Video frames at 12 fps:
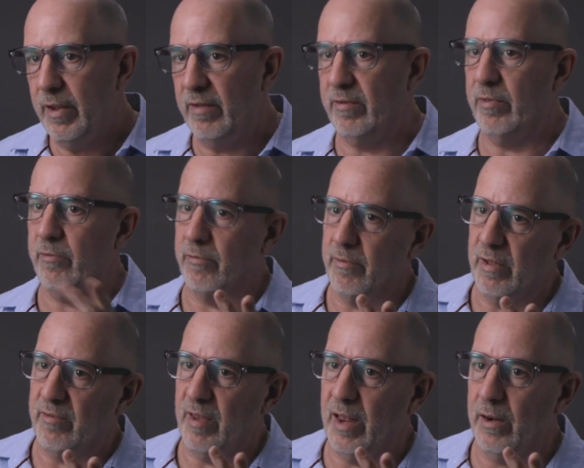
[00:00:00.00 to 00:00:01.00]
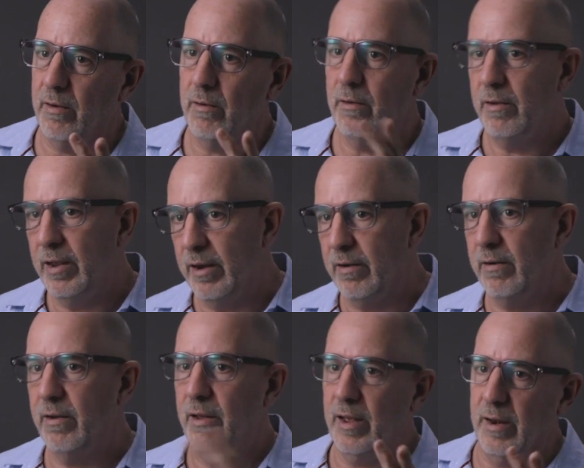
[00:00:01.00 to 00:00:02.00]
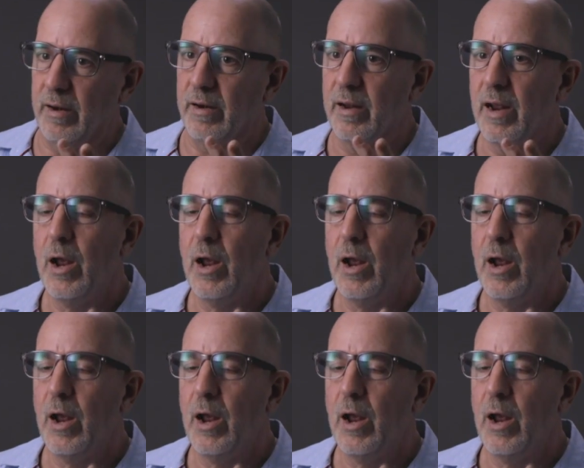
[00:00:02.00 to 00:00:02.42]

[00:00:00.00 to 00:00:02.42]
It's either it's hitting, hitting, hitting.